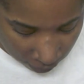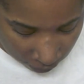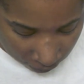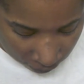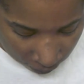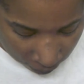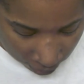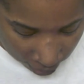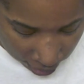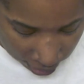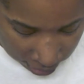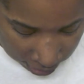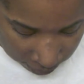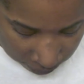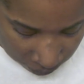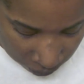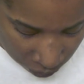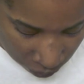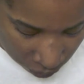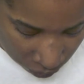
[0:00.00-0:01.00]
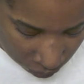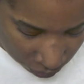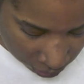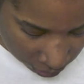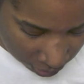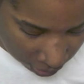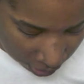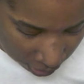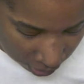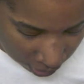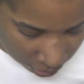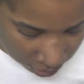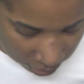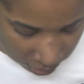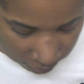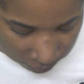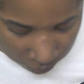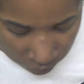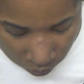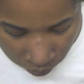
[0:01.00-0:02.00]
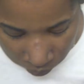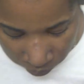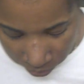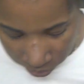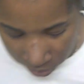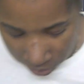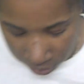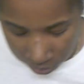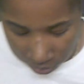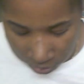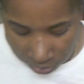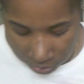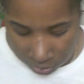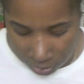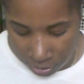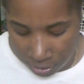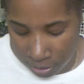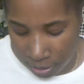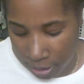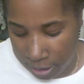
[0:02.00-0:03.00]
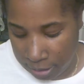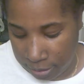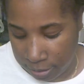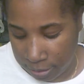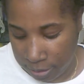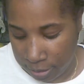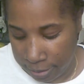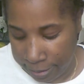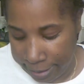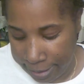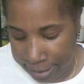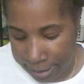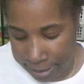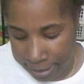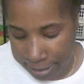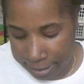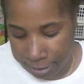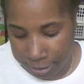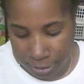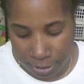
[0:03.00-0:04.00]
for a smooth look that slays.